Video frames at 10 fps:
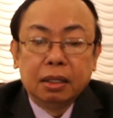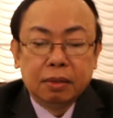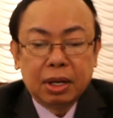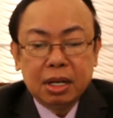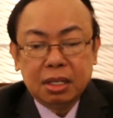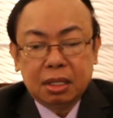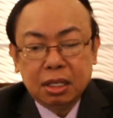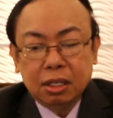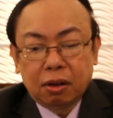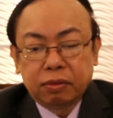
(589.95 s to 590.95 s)
the
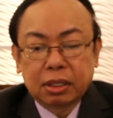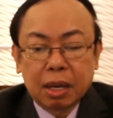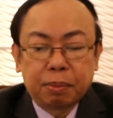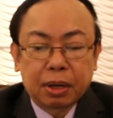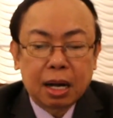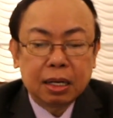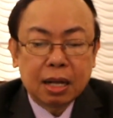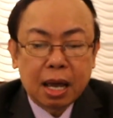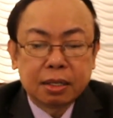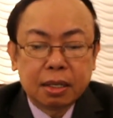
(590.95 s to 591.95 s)
validity of the temporary
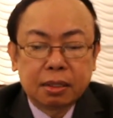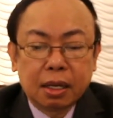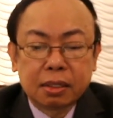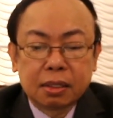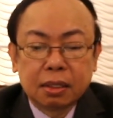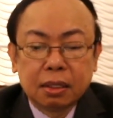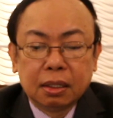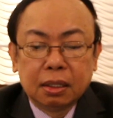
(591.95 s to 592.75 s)
licenses